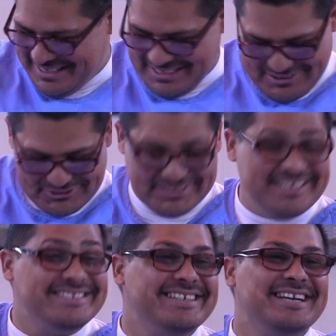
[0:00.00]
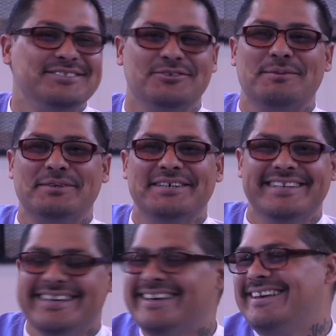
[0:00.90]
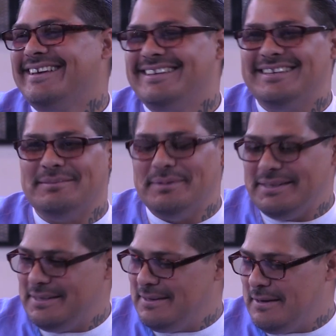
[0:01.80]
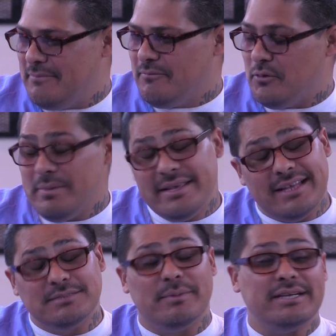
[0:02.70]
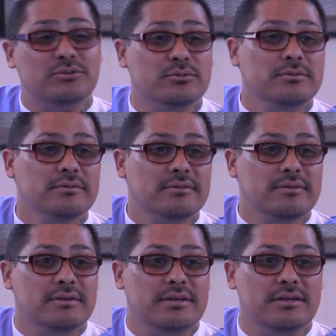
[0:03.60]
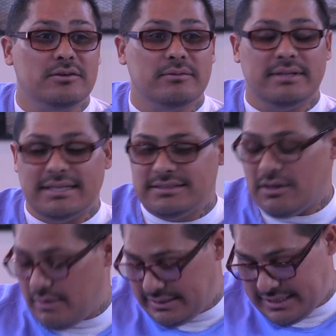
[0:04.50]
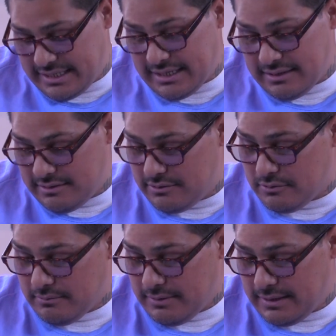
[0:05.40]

I mean? There's none today, so I'm good. But uh, um, for me, that's my tool, you know, and that's how I take it, you know.